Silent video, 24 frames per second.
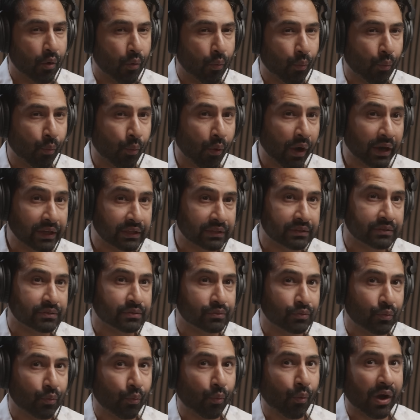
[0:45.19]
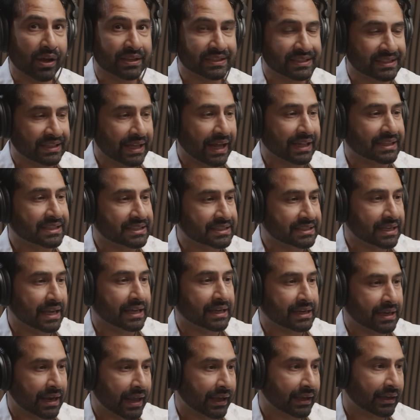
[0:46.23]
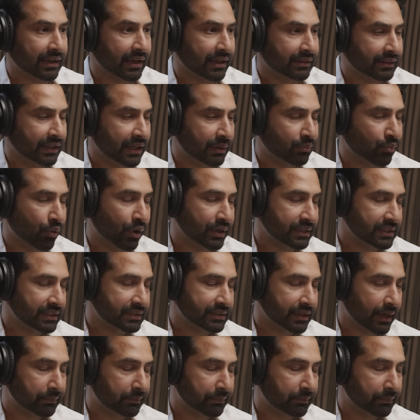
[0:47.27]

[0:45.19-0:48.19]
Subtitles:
what was that state like at that point in